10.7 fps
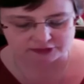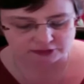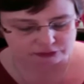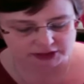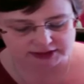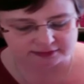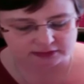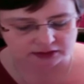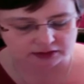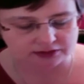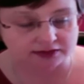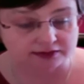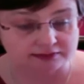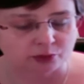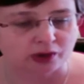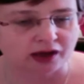really starting, and it's
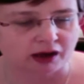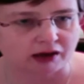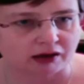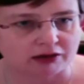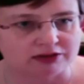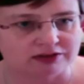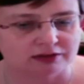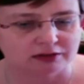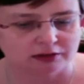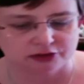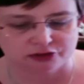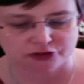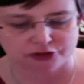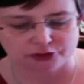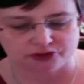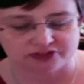quite hard
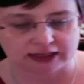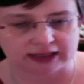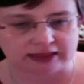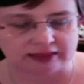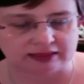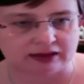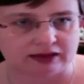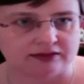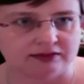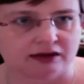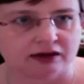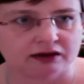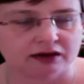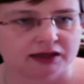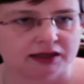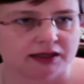to say that
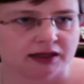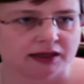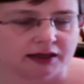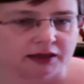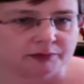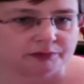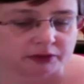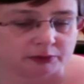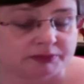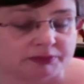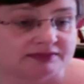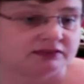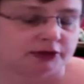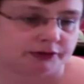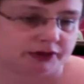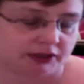I am a business
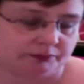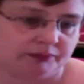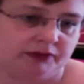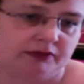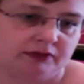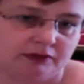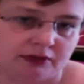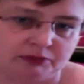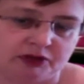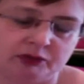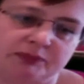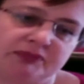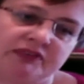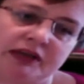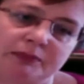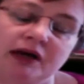owner. I'm not a web
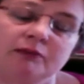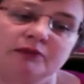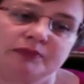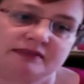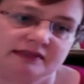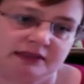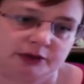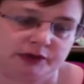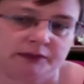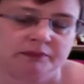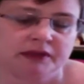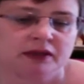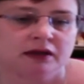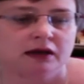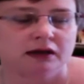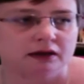developer. I'm a business owner.
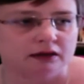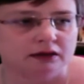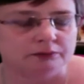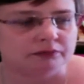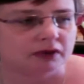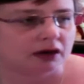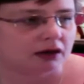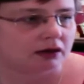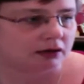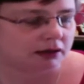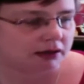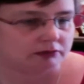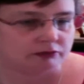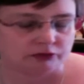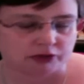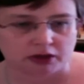I
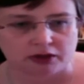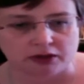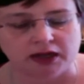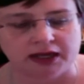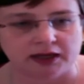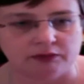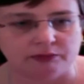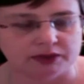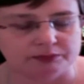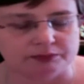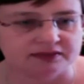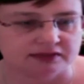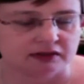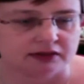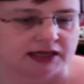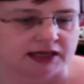run a web
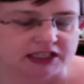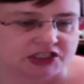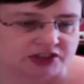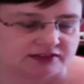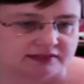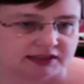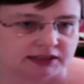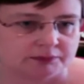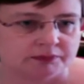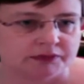design agency